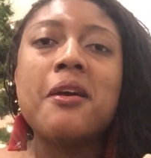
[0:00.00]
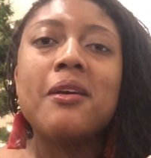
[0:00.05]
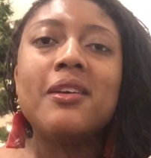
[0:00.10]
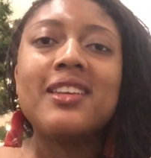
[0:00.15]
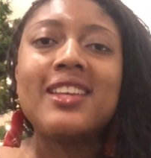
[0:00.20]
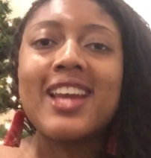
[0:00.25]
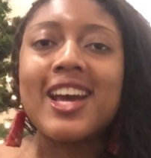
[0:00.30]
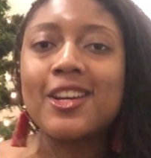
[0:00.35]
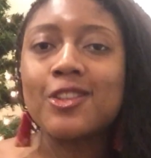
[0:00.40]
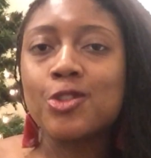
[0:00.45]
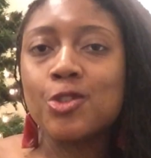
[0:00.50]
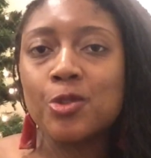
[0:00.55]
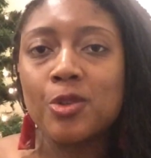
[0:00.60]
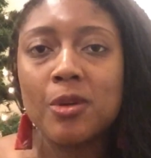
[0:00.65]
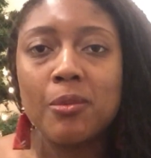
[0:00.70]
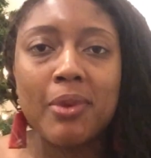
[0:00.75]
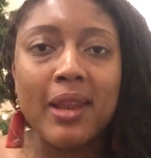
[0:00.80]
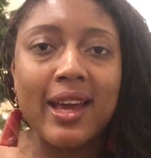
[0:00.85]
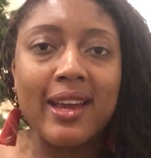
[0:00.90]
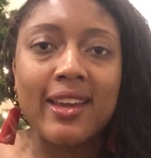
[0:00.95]
natural
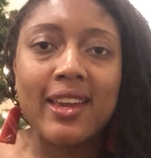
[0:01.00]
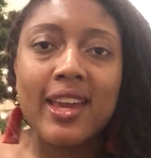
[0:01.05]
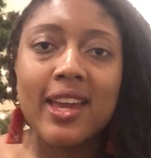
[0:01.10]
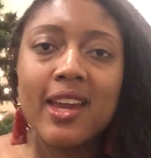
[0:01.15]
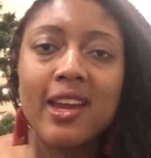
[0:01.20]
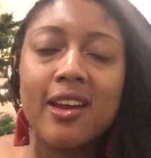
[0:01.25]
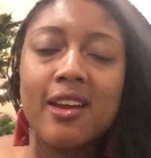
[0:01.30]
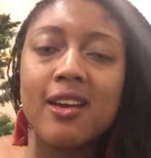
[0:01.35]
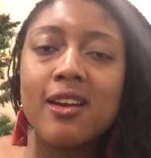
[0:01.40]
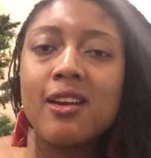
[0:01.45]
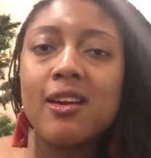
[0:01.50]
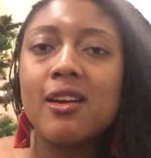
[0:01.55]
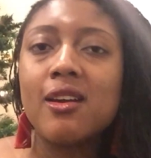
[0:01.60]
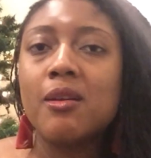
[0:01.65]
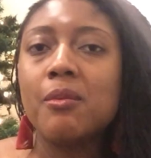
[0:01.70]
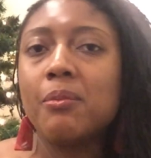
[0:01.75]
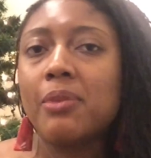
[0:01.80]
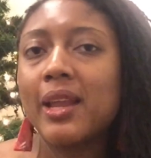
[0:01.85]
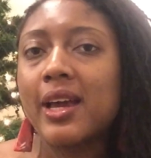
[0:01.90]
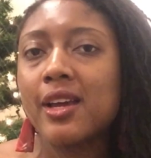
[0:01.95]
black
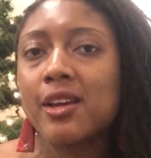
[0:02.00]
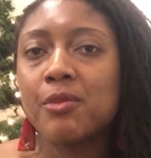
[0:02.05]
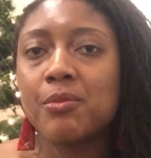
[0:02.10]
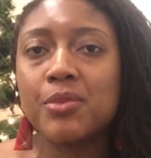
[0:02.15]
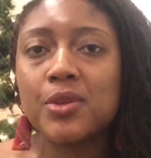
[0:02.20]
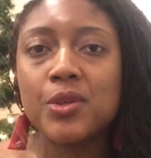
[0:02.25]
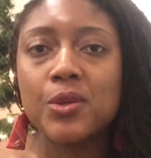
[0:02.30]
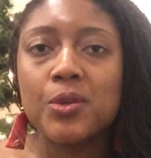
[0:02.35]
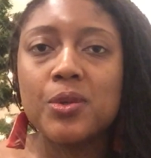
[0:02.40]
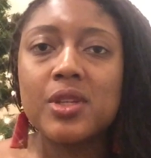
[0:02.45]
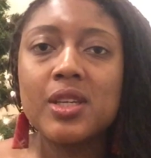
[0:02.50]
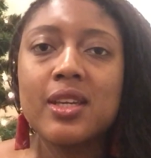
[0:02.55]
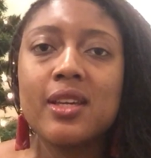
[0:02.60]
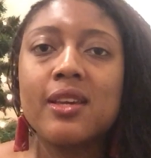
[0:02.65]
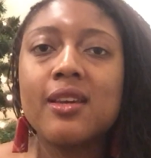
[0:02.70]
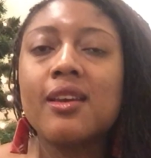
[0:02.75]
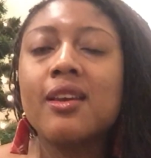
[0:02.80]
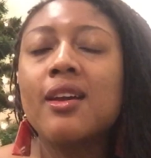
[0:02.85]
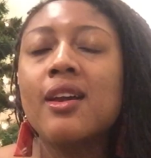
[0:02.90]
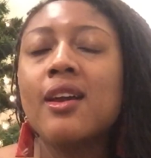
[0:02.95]
hair, black beauty,